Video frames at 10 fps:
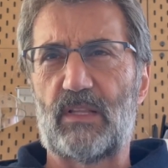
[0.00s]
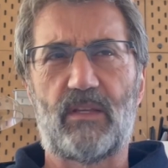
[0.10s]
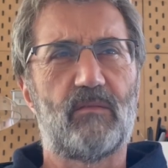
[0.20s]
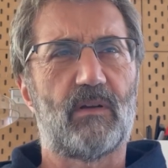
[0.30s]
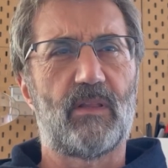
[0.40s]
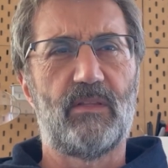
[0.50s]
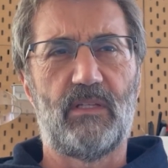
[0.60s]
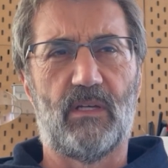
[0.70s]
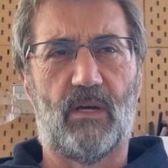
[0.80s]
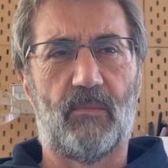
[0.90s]
I think one of
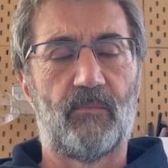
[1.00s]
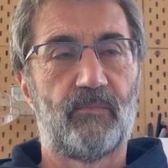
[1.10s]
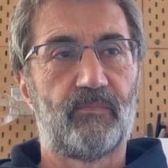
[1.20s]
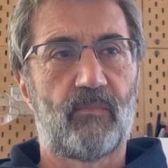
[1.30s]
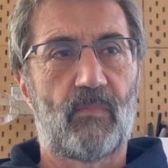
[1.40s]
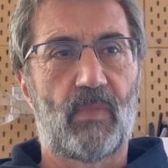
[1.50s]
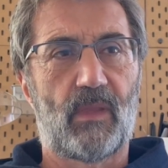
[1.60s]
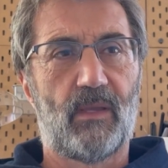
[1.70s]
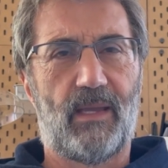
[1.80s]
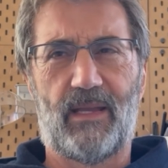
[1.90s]
the
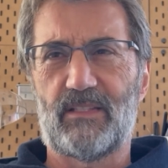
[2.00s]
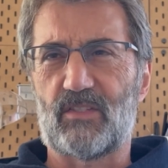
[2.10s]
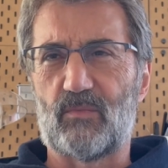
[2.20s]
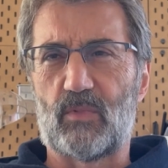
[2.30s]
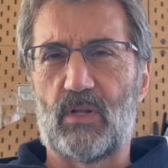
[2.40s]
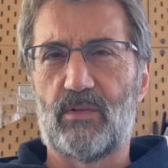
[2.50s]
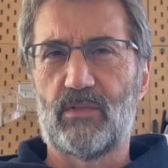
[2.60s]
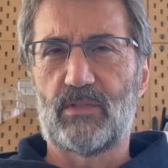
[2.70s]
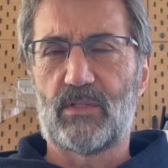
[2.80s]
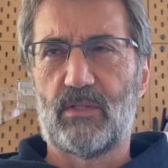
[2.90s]
Hanson
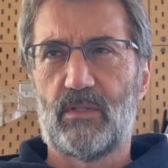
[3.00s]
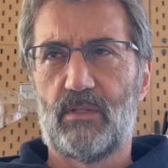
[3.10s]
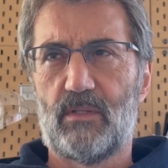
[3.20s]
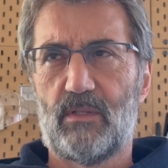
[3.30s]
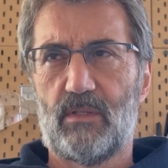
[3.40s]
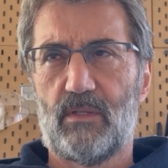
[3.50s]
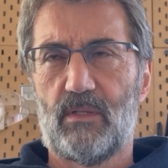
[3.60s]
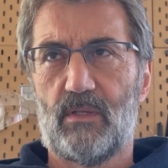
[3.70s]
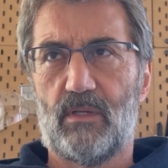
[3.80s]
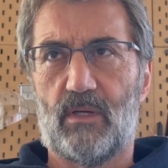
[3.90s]
brothers
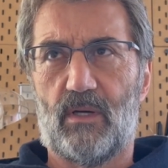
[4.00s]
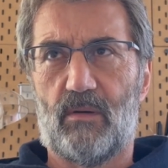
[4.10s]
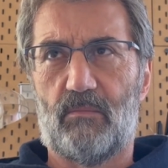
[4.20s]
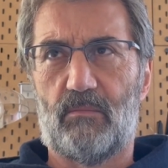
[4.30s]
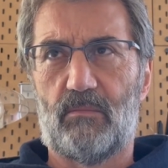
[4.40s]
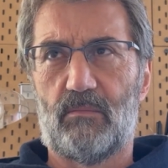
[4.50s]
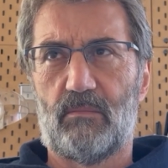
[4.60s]
had